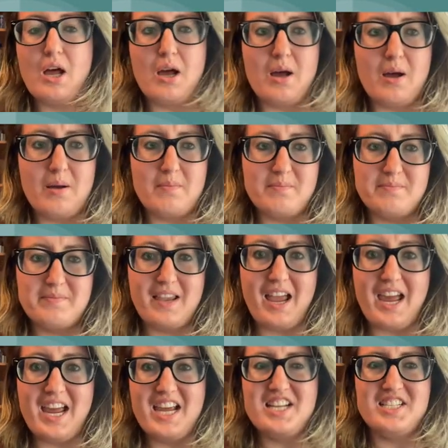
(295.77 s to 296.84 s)

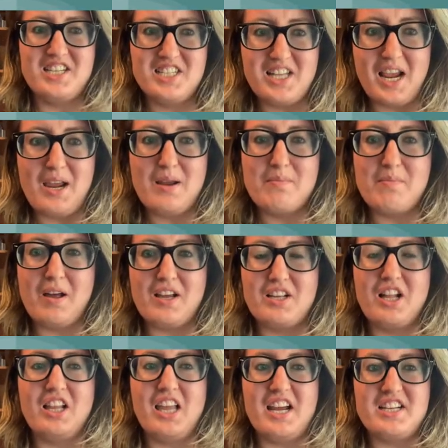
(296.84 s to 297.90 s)
I hate to say it, but
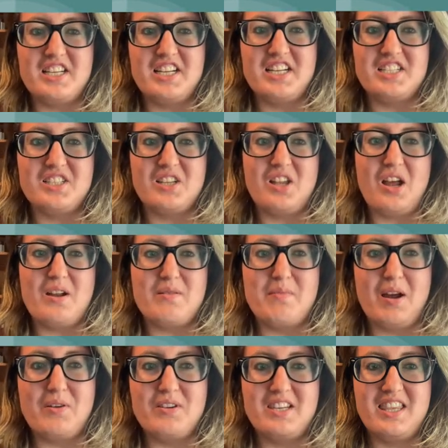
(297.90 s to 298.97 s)
collecting is a lot
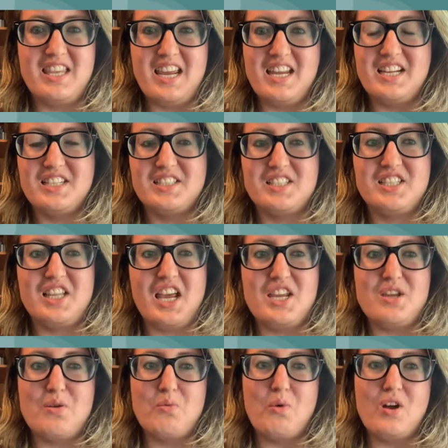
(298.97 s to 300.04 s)
about things
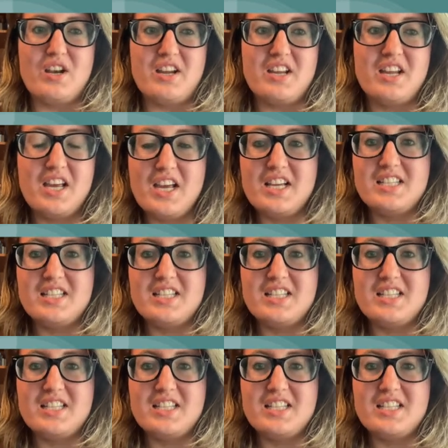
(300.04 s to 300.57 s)
that you want to